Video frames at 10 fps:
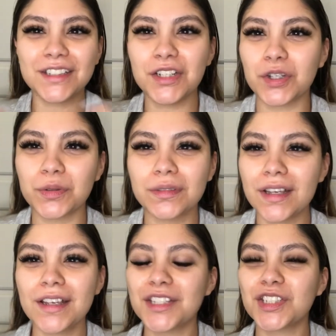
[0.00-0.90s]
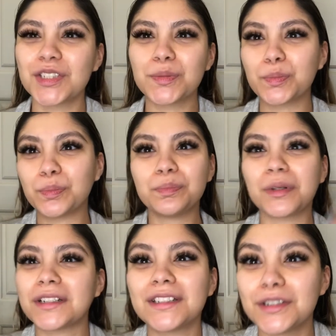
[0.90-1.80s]
you know,
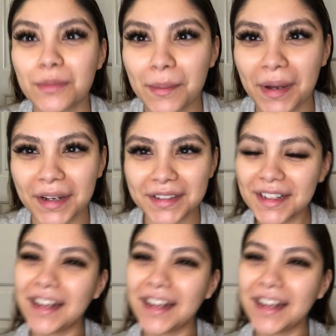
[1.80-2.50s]
sparks into my mind.